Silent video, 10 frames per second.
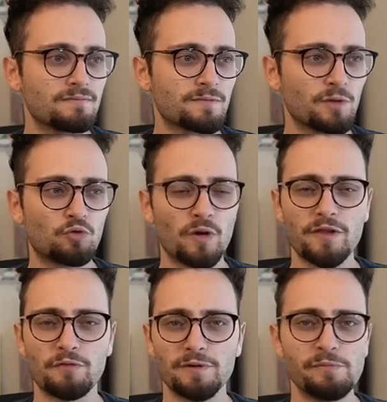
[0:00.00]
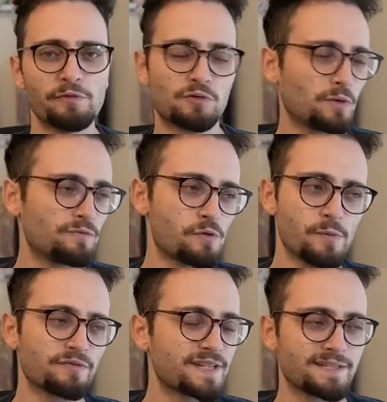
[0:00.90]
It's been twenty-three moves, twenty-four
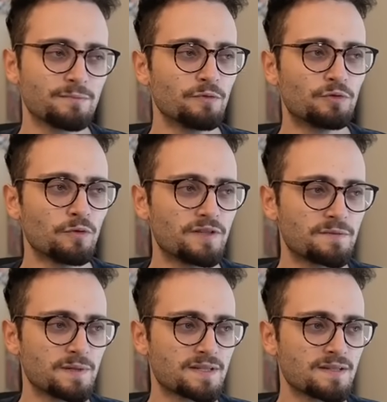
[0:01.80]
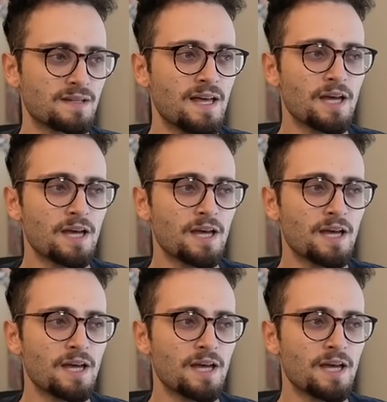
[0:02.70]
moves. He hasn't moved two of these pieces.